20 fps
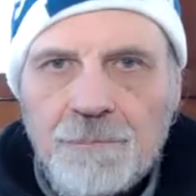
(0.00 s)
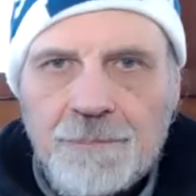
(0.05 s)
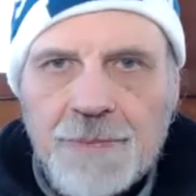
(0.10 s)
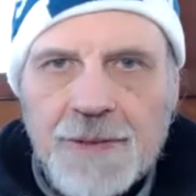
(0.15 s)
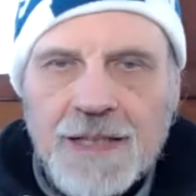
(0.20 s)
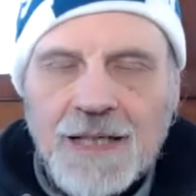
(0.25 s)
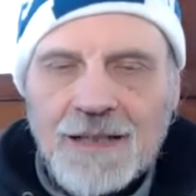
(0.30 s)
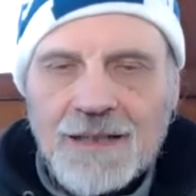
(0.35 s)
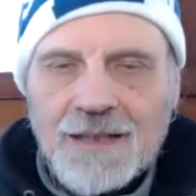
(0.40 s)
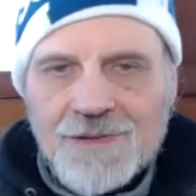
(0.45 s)

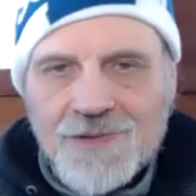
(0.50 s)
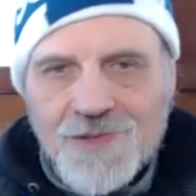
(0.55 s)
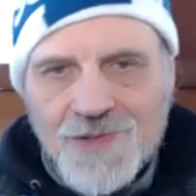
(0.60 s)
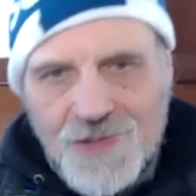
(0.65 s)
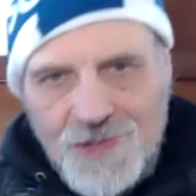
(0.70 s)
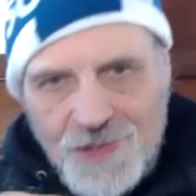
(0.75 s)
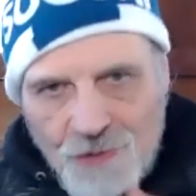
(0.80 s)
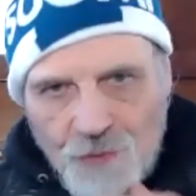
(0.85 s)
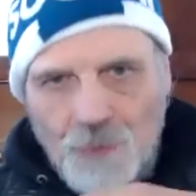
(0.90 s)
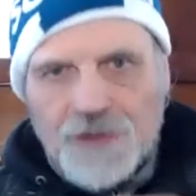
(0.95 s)

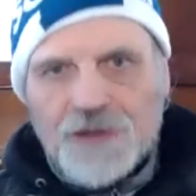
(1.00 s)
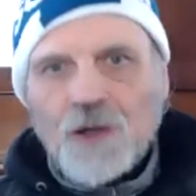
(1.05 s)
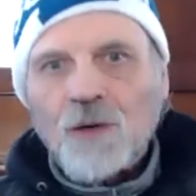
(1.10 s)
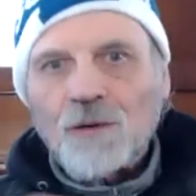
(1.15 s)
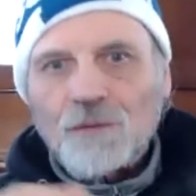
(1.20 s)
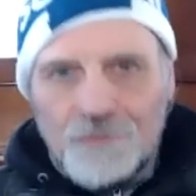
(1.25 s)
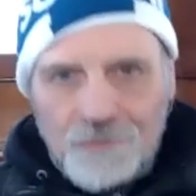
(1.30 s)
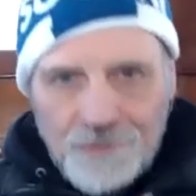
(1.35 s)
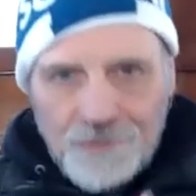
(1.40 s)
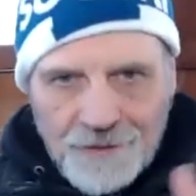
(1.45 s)
because we
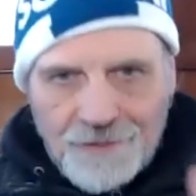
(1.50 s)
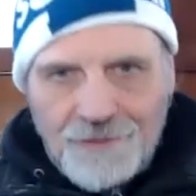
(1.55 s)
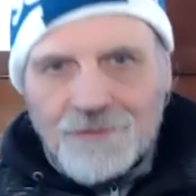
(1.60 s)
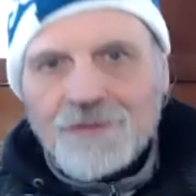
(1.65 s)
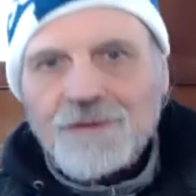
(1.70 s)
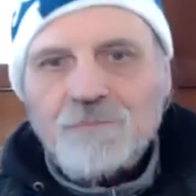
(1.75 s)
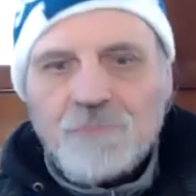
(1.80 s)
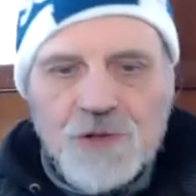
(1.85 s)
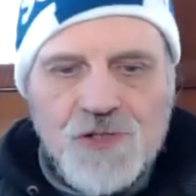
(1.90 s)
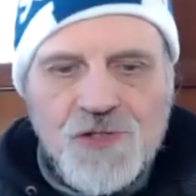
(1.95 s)
don't
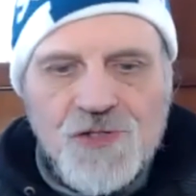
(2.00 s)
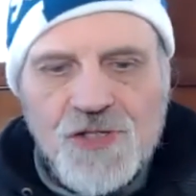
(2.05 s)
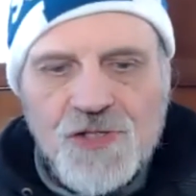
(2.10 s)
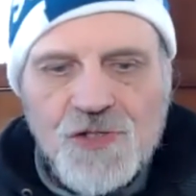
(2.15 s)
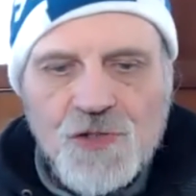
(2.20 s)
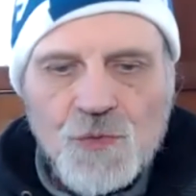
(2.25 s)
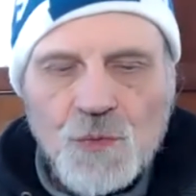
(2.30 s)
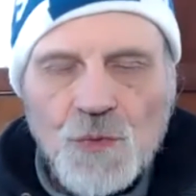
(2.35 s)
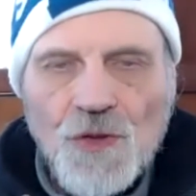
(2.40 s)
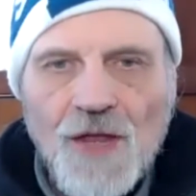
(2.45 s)

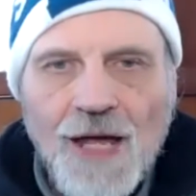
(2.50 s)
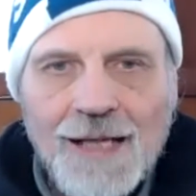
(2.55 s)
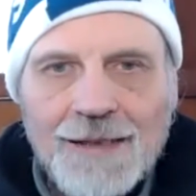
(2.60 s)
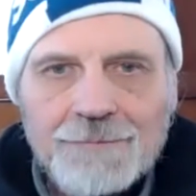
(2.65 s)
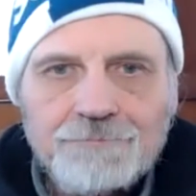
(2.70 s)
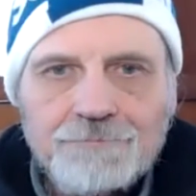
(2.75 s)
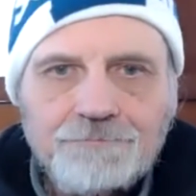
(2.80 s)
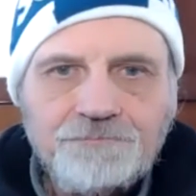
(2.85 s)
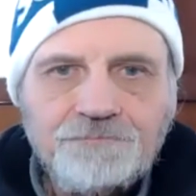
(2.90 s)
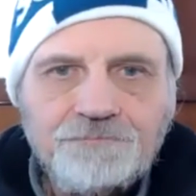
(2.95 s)
persist with that.
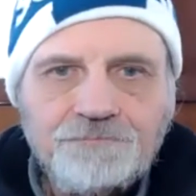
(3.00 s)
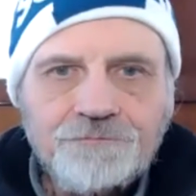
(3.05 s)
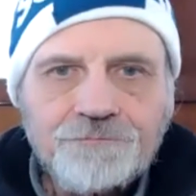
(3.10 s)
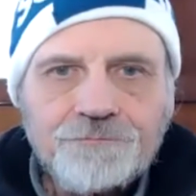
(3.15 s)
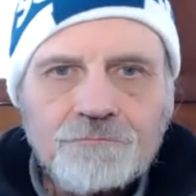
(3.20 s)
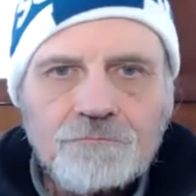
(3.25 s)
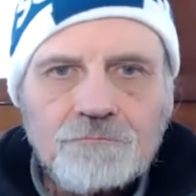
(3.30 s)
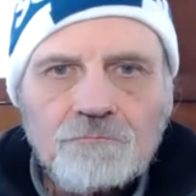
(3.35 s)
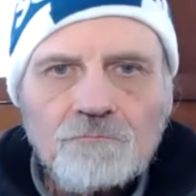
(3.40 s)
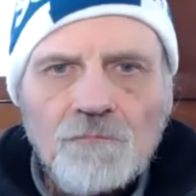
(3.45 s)

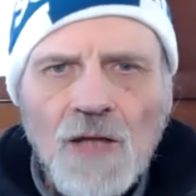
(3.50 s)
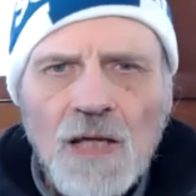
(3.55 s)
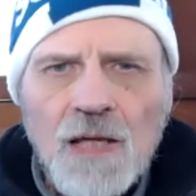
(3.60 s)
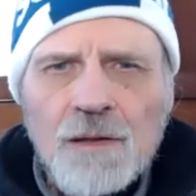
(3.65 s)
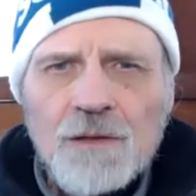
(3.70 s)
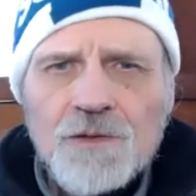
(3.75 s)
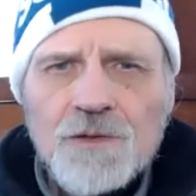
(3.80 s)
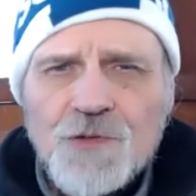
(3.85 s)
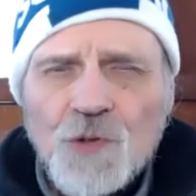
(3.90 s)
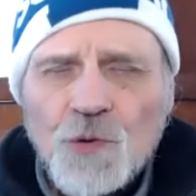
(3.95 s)

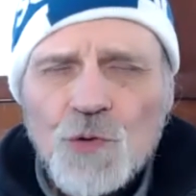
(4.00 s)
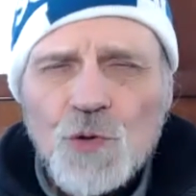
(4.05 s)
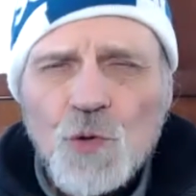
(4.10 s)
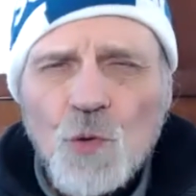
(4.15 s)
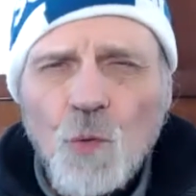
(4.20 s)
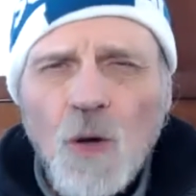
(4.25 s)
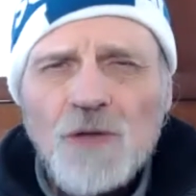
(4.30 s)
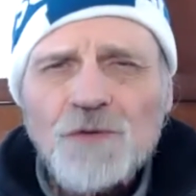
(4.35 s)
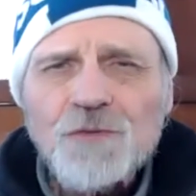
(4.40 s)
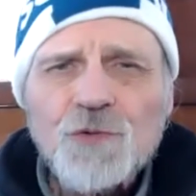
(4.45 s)
So you
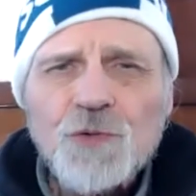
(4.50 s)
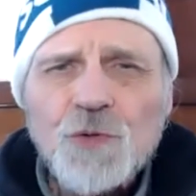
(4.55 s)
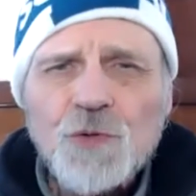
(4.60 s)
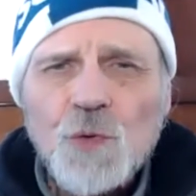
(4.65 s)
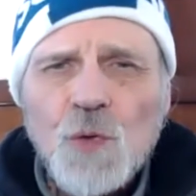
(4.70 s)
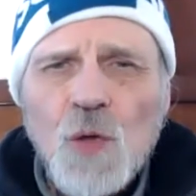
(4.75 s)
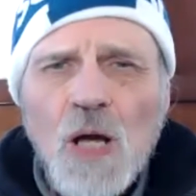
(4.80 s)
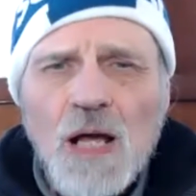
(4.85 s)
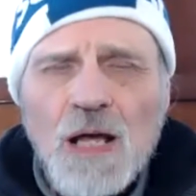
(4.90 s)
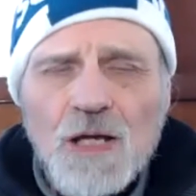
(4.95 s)
want
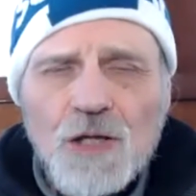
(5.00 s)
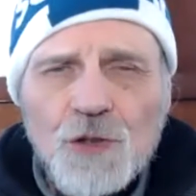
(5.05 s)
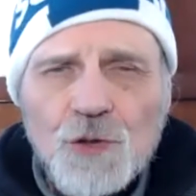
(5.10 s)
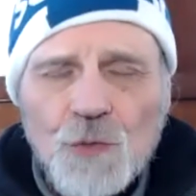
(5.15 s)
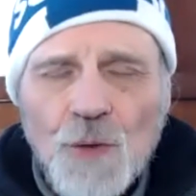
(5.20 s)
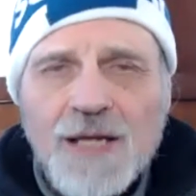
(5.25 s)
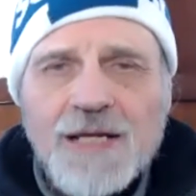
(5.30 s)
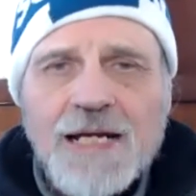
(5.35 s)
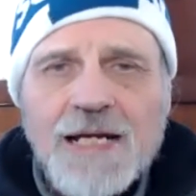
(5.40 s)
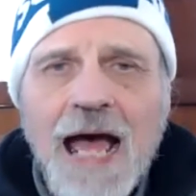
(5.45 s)
to
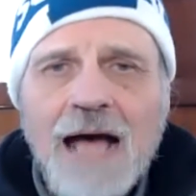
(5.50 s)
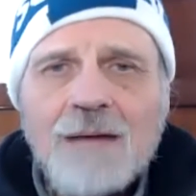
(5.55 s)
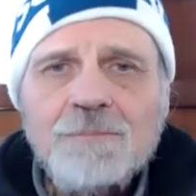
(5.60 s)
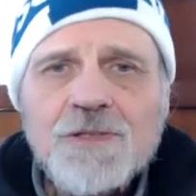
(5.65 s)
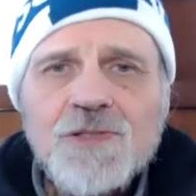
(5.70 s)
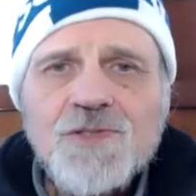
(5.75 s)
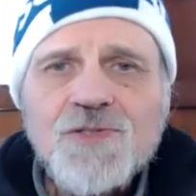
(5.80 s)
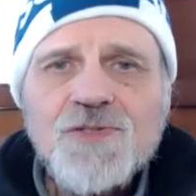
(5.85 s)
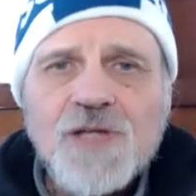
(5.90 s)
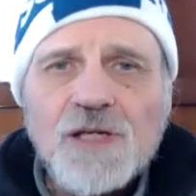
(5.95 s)
create
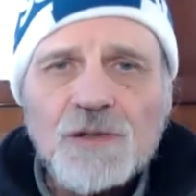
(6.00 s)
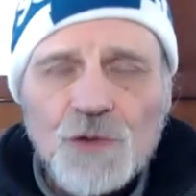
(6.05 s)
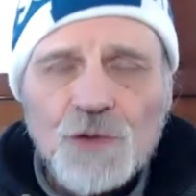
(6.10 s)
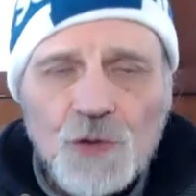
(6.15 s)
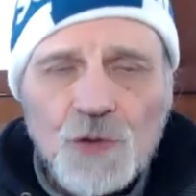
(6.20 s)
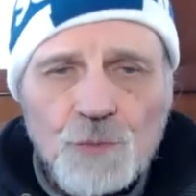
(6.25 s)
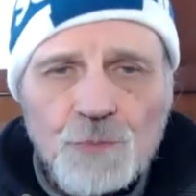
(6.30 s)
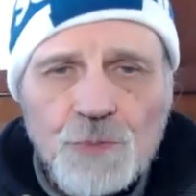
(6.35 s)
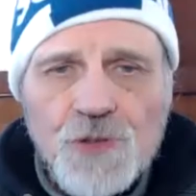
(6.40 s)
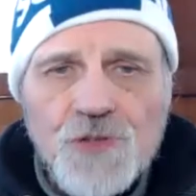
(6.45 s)
habits that
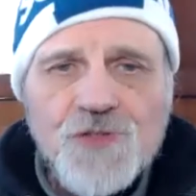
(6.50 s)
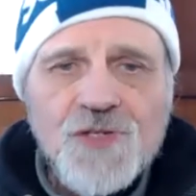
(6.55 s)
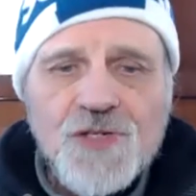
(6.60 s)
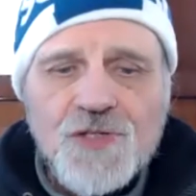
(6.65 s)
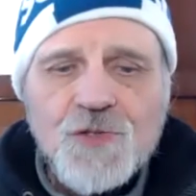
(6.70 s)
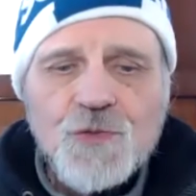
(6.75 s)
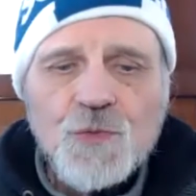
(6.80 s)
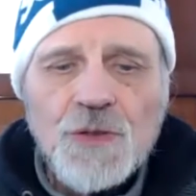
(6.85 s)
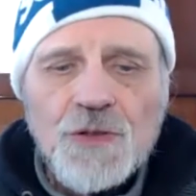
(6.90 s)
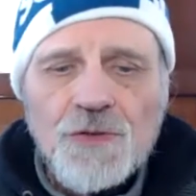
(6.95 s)
you
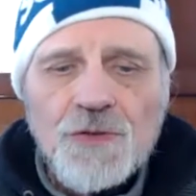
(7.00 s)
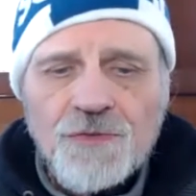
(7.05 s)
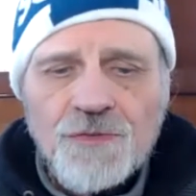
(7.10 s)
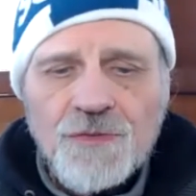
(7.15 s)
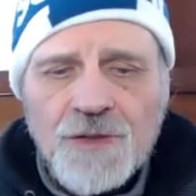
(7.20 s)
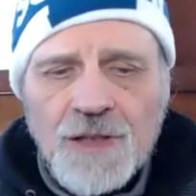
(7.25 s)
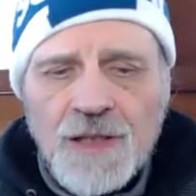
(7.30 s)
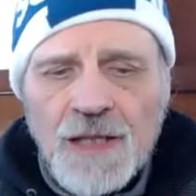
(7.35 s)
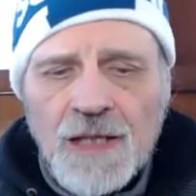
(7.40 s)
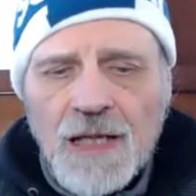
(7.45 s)
persist with.
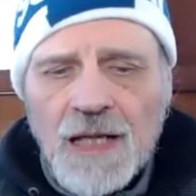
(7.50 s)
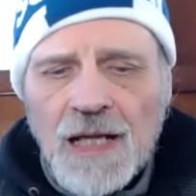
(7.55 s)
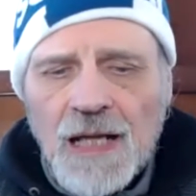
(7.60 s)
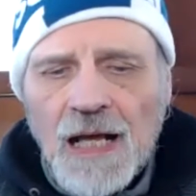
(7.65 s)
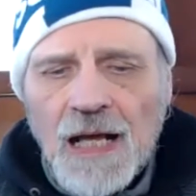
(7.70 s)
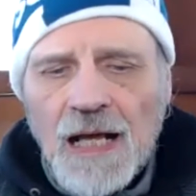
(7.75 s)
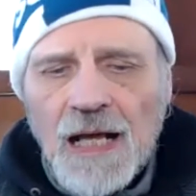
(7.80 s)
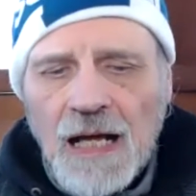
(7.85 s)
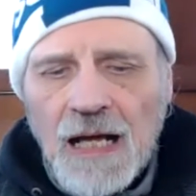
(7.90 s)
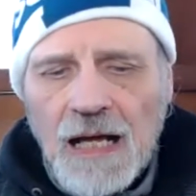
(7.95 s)

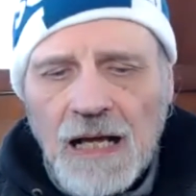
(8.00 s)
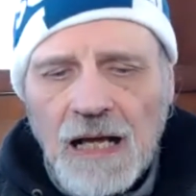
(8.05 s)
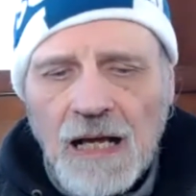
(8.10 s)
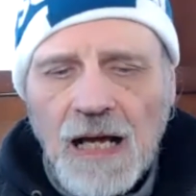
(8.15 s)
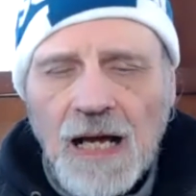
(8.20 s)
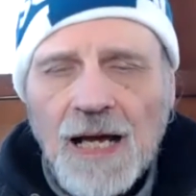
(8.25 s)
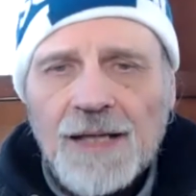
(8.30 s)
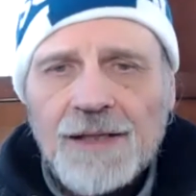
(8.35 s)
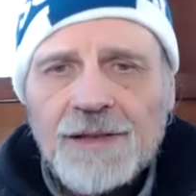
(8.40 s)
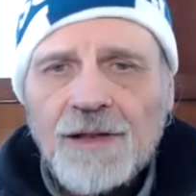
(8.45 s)

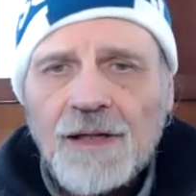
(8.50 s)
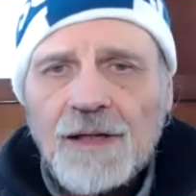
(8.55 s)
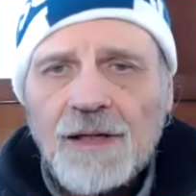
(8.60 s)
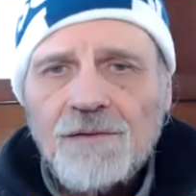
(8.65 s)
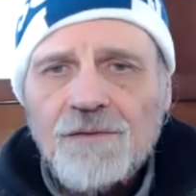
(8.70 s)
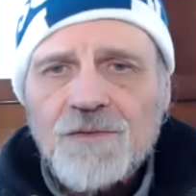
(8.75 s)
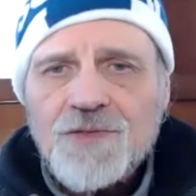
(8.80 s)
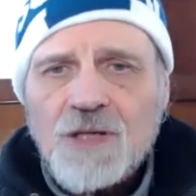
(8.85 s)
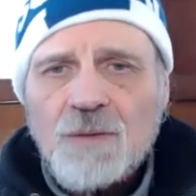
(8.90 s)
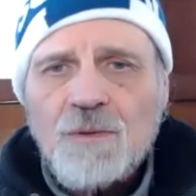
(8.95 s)
And
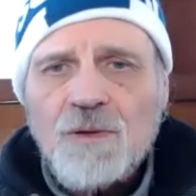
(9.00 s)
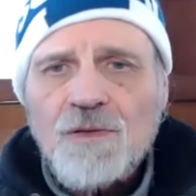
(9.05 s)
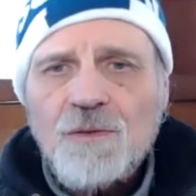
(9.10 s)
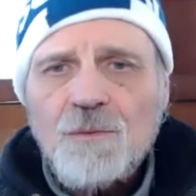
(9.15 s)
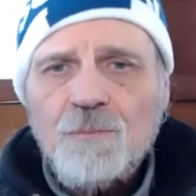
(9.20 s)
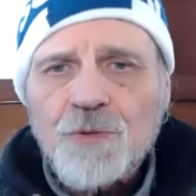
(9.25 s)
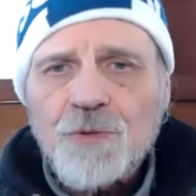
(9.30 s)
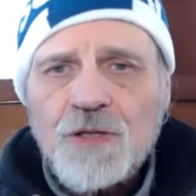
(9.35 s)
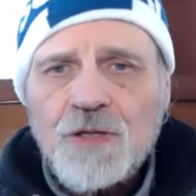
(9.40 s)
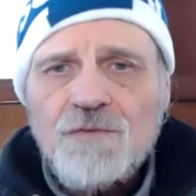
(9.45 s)
some of
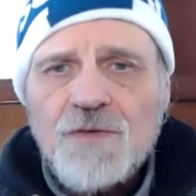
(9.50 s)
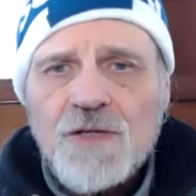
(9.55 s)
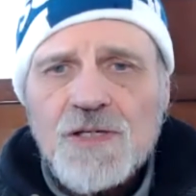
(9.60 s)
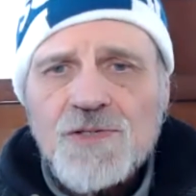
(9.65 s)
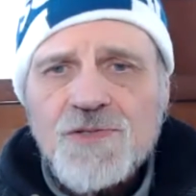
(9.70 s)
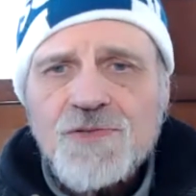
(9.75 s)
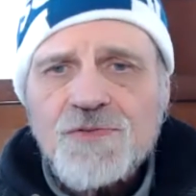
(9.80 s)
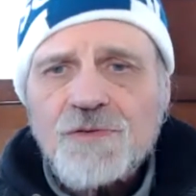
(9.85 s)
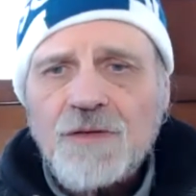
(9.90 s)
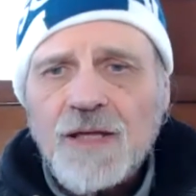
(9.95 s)
the
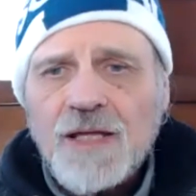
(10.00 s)
previous